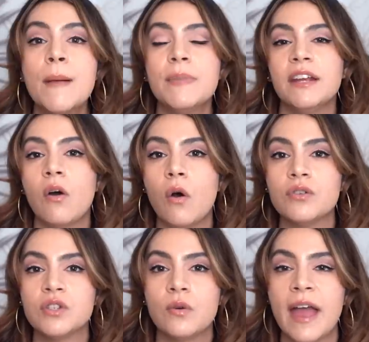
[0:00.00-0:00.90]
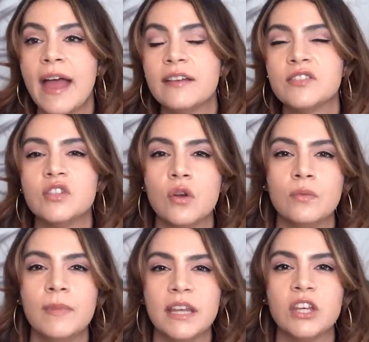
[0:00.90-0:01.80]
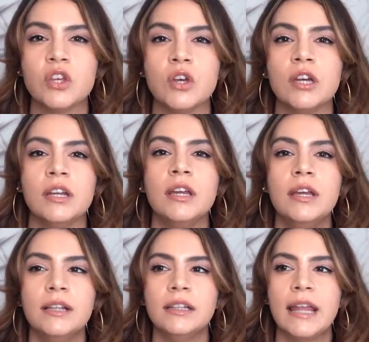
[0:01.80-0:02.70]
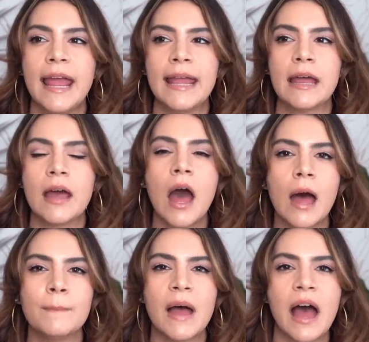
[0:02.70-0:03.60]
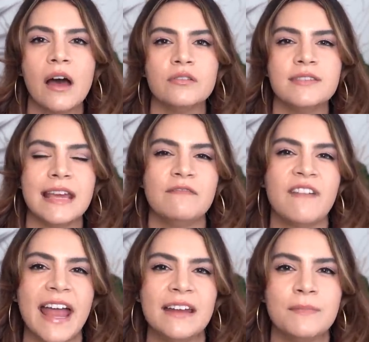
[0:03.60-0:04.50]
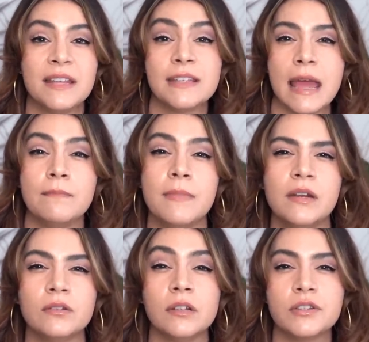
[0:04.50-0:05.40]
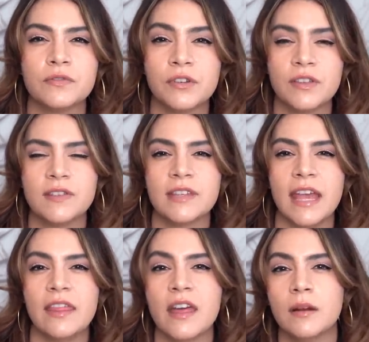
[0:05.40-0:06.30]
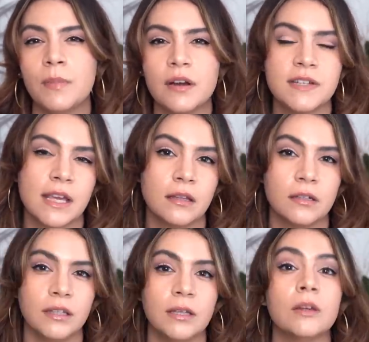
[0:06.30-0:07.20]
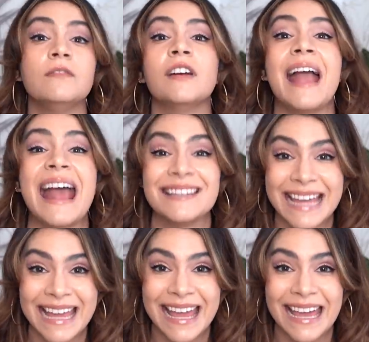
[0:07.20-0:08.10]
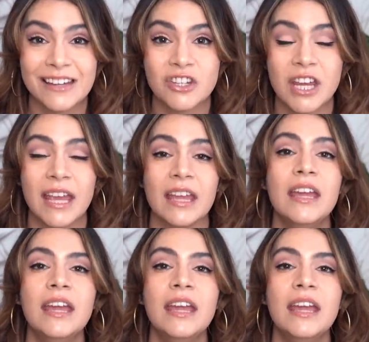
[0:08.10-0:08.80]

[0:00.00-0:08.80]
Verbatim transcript: but it also has so many good like compounds and vitamins and minerals for the skin that are particularly good for anti-aging.